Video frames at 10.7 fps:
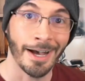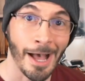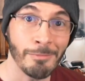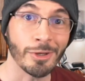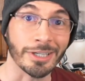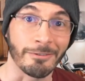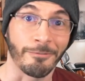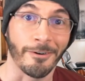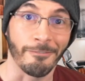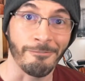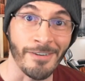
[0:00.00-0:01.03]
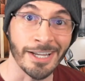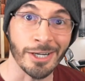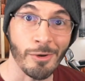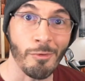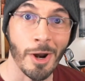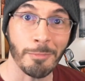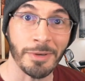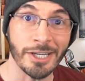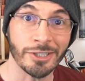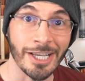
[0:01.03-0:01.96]
I'm looking for a fun new
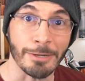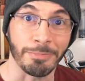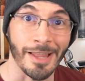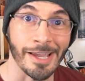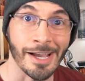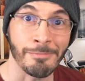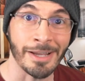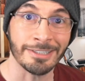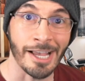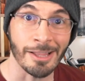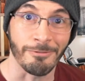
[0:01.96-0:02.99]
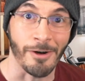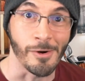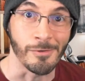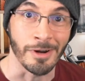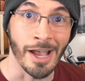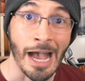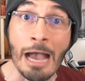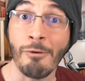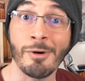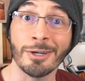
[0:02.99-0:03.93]
RPG to play on my telephone.
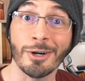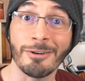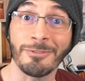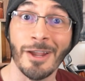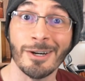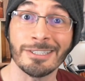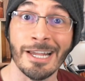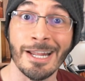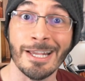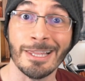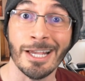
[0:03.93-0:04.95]
I wonder if there's anything